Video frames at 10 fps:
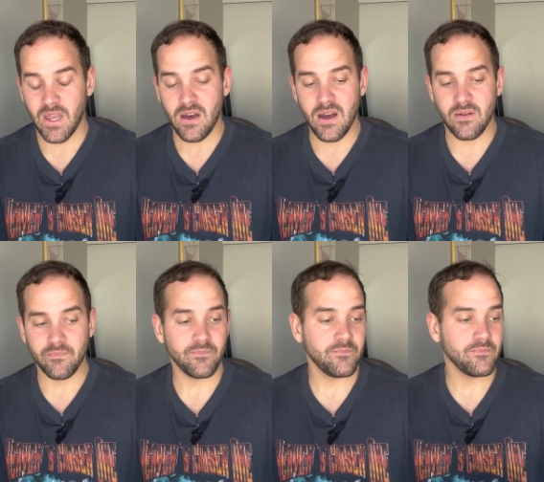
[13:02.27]
um,
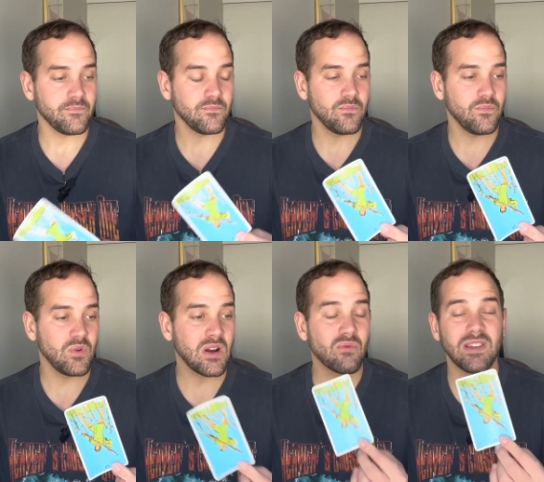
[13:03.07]

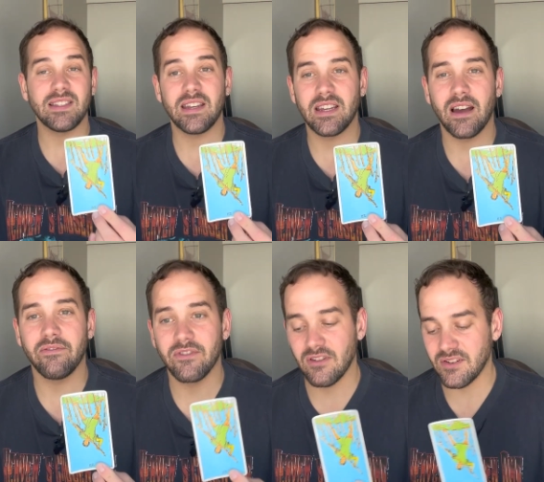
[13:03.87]
we're not really standing up for